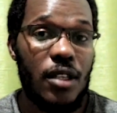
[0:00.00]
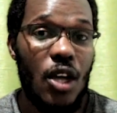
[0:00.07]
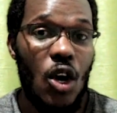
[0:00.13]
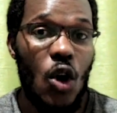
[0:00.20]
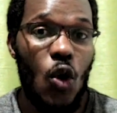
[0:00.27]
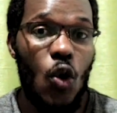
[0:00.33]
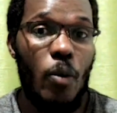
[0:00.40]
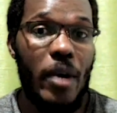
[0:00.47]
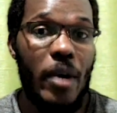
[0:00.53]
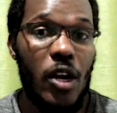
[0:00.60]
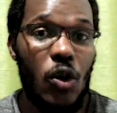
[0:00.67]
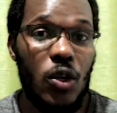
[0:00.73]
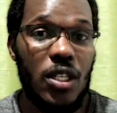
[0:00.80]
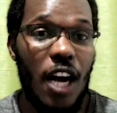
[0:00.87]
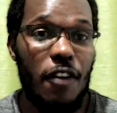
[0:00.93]
who may not
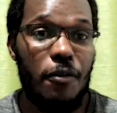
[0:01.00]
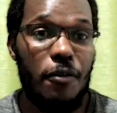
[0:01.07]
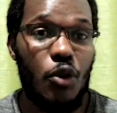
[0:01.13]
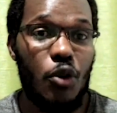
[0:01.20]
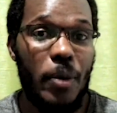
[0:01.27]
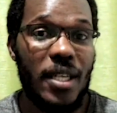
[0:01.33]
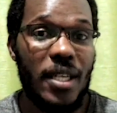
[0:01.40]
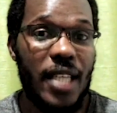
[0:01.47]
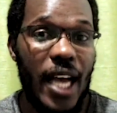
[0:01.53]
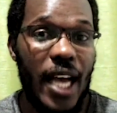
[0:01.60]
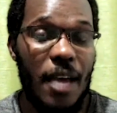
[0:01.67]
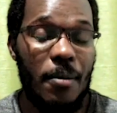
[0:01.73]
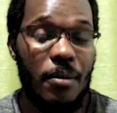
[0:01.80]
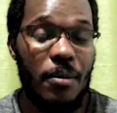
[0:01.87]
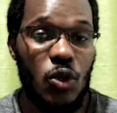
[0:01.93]
have proper
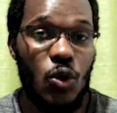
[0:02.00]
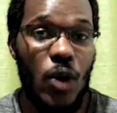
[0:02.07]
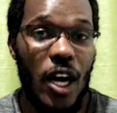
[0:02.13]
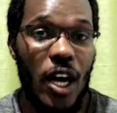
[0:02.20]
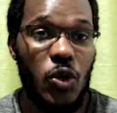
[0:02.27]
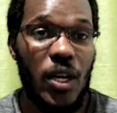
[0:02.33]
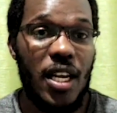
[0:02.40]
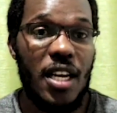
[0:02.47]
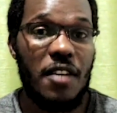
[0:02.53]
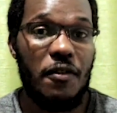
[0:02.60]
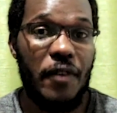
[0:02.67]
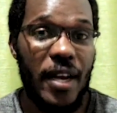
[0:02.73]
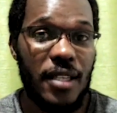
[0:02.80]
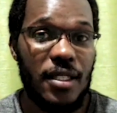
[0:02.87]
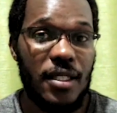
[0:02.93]
time to actually
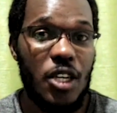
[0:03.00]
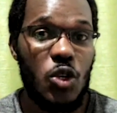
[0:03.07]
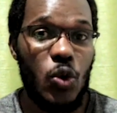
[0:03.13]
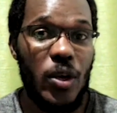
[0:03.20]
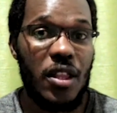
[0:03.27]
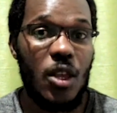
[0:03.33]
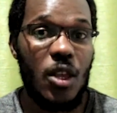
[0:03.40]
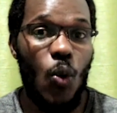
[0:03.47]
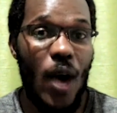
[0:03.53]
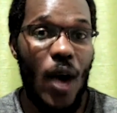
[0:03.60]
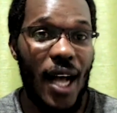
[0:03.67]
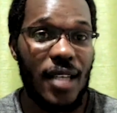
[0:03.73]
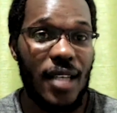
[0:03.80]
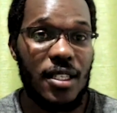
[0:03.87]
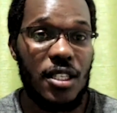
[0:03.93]
invest in doing the work as
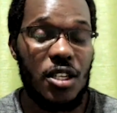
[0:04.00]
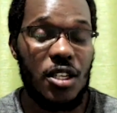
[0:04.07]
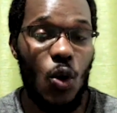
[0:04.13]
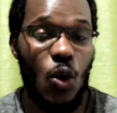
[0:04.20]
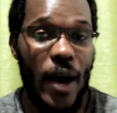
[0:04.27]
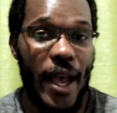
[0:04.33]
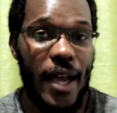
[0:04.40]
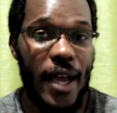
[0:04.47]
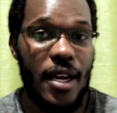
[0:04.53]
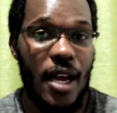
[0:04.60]
it's required,